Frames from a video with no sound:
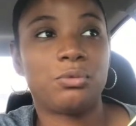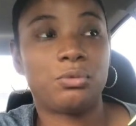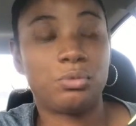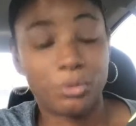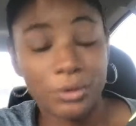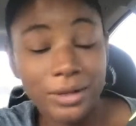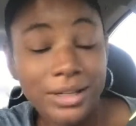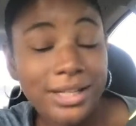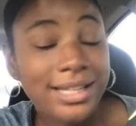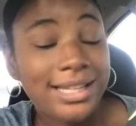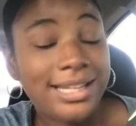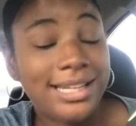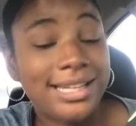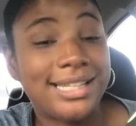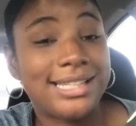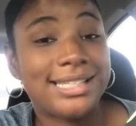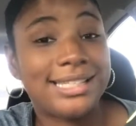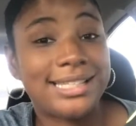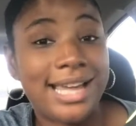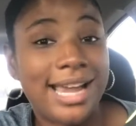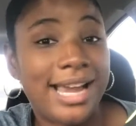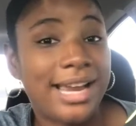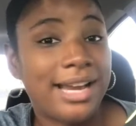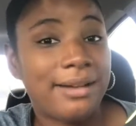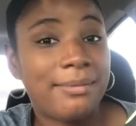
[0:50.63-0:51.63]
really
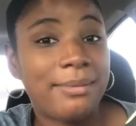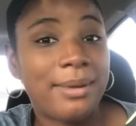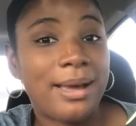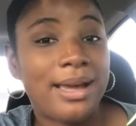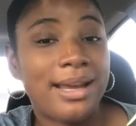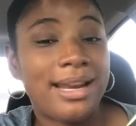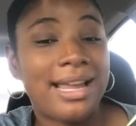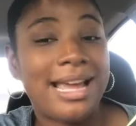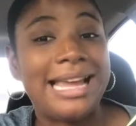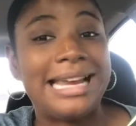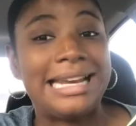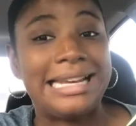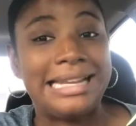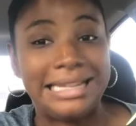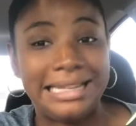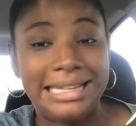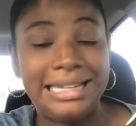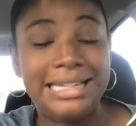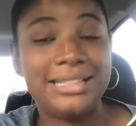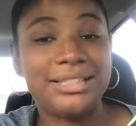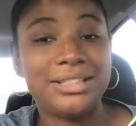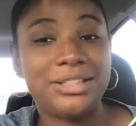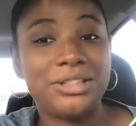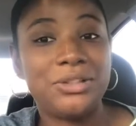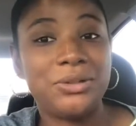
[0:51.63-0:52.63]
excited about it. I
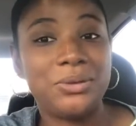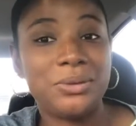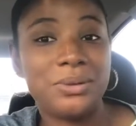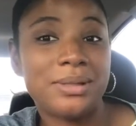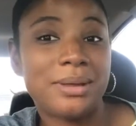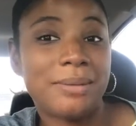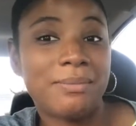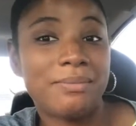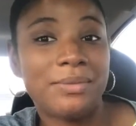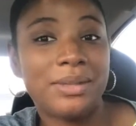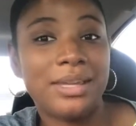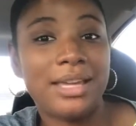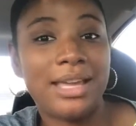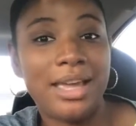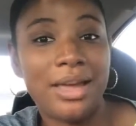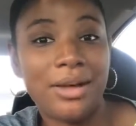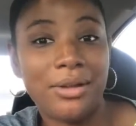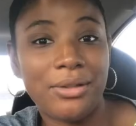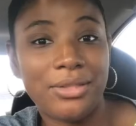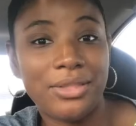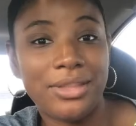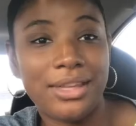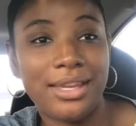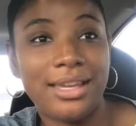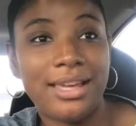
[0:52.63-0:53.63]
need to do something
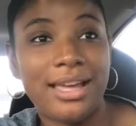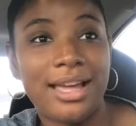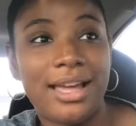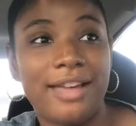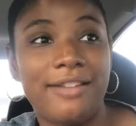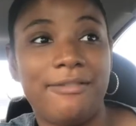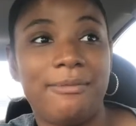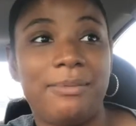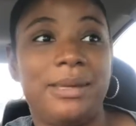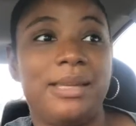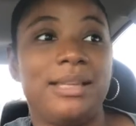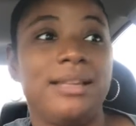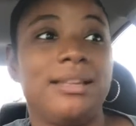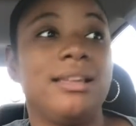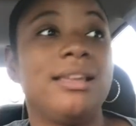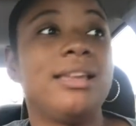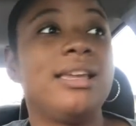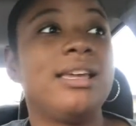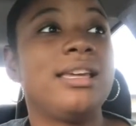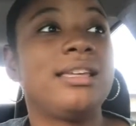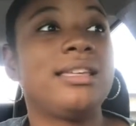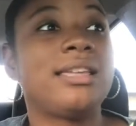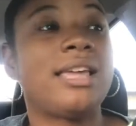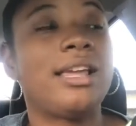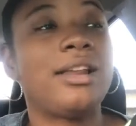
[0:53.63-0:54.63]
healthy. I've been
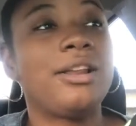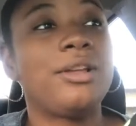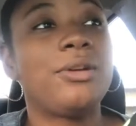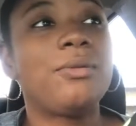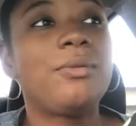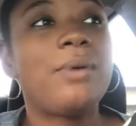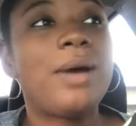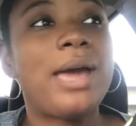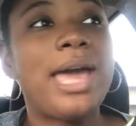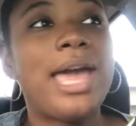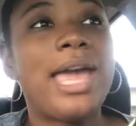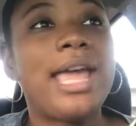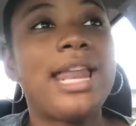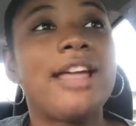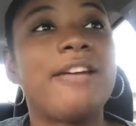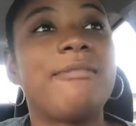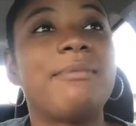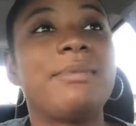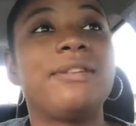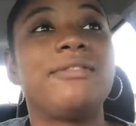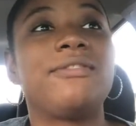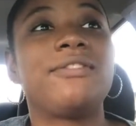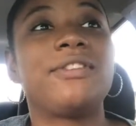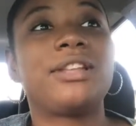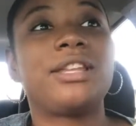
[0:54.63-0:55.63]
gaining weight.
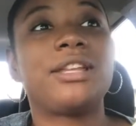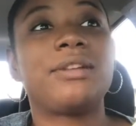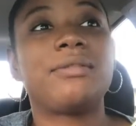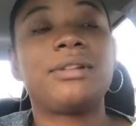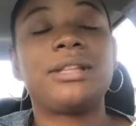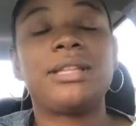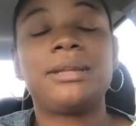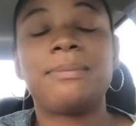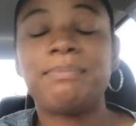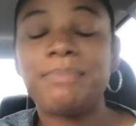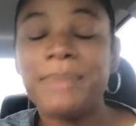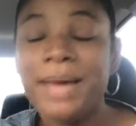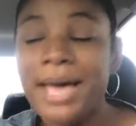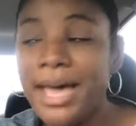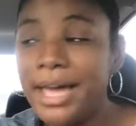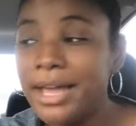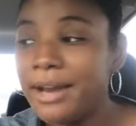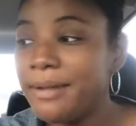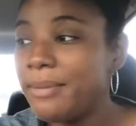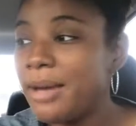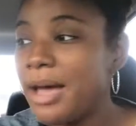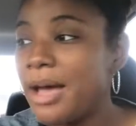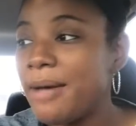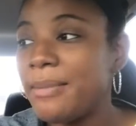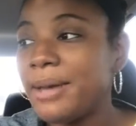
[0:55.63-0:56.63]
I've been feeling really
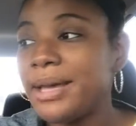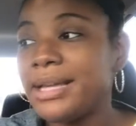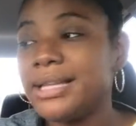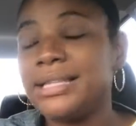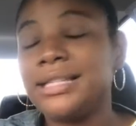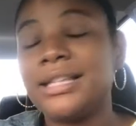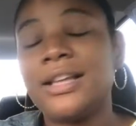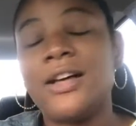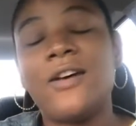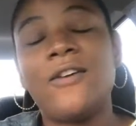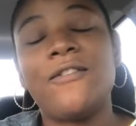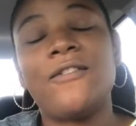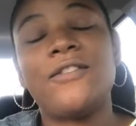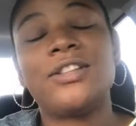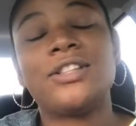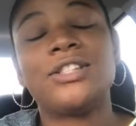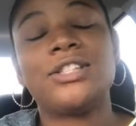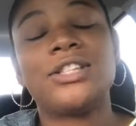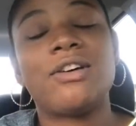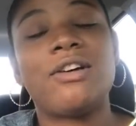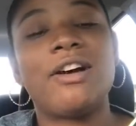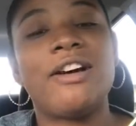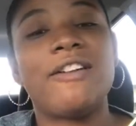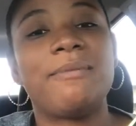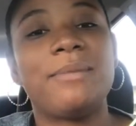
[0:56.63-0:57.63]
bad about myself.
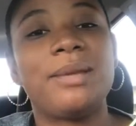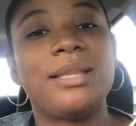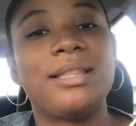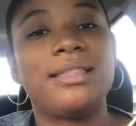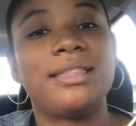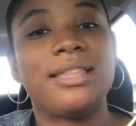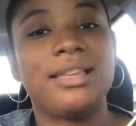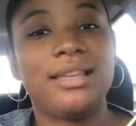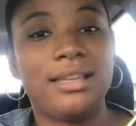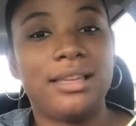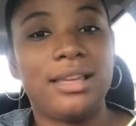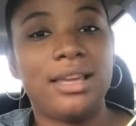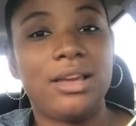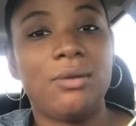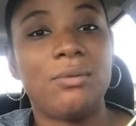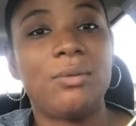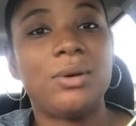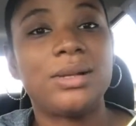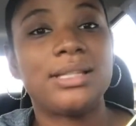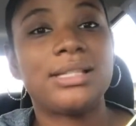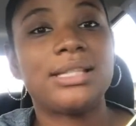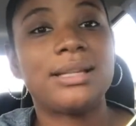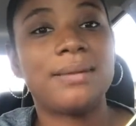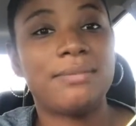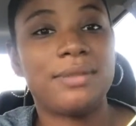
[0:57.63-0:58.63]
And so I've been thinking,
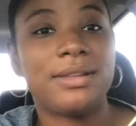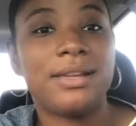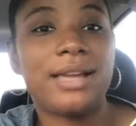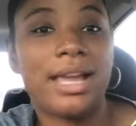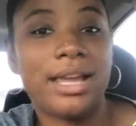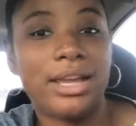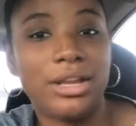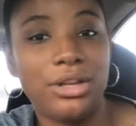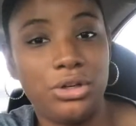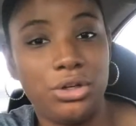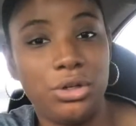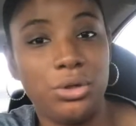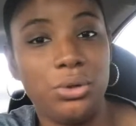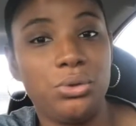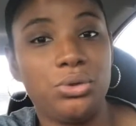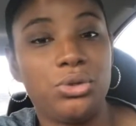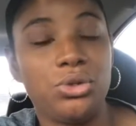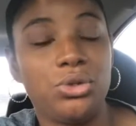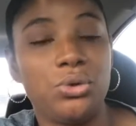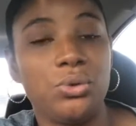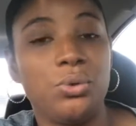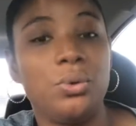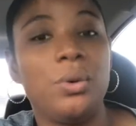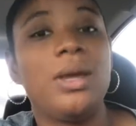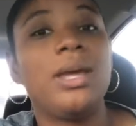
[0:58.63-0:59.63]
what's something I can do
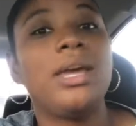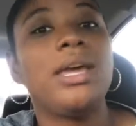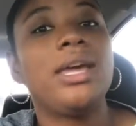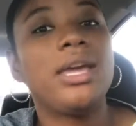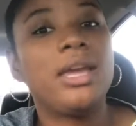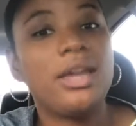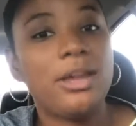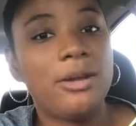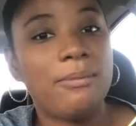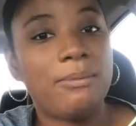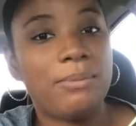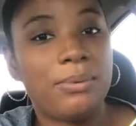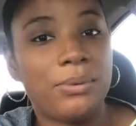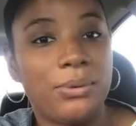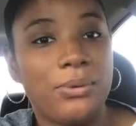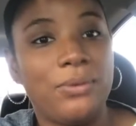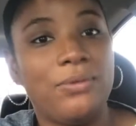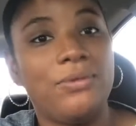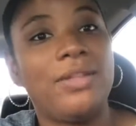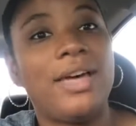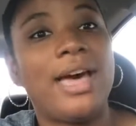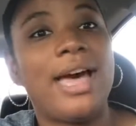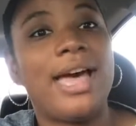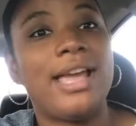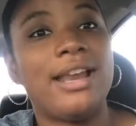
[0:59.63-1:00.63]
to
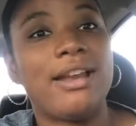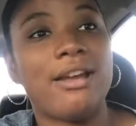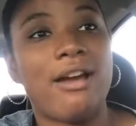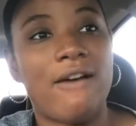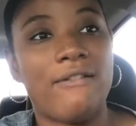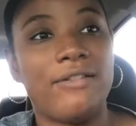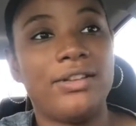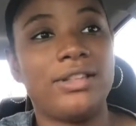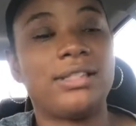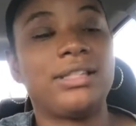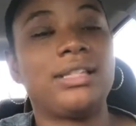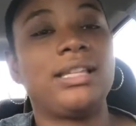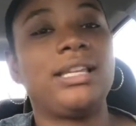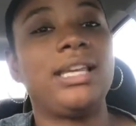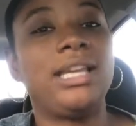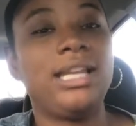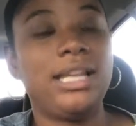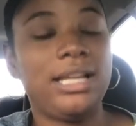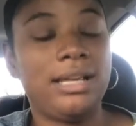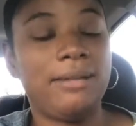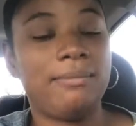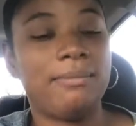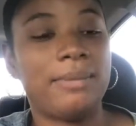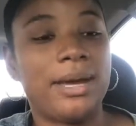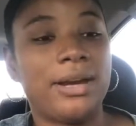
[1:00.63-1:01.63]
improve that? And obviously
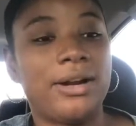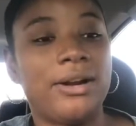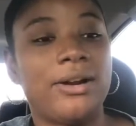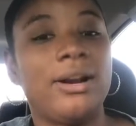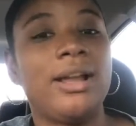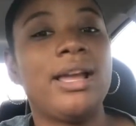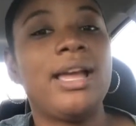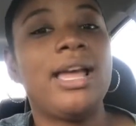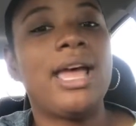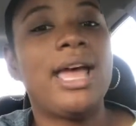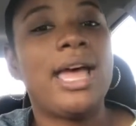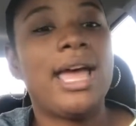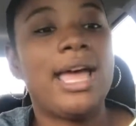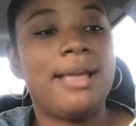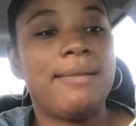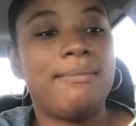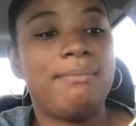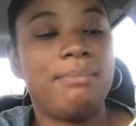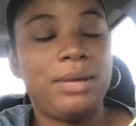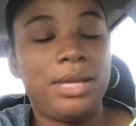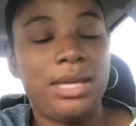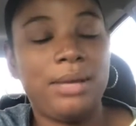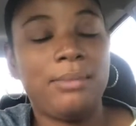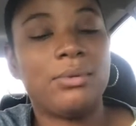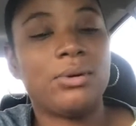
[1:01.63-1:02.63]
eating better
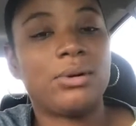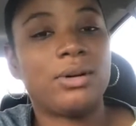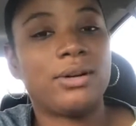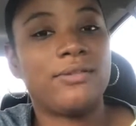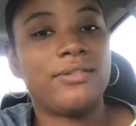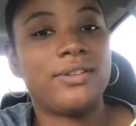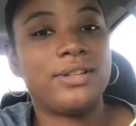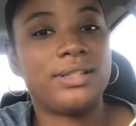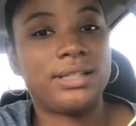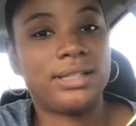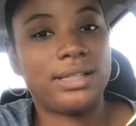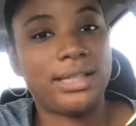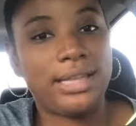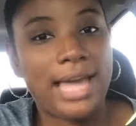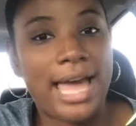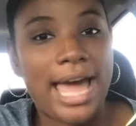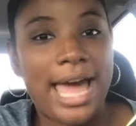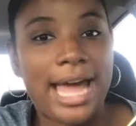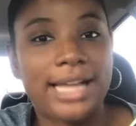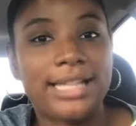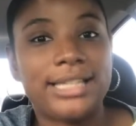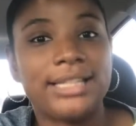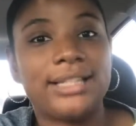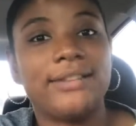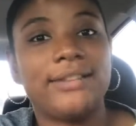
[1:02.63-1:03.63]
and being more physically
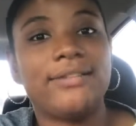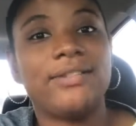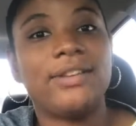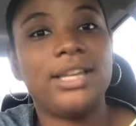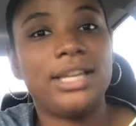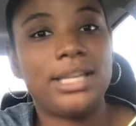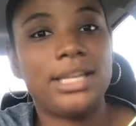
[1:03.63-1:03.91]
active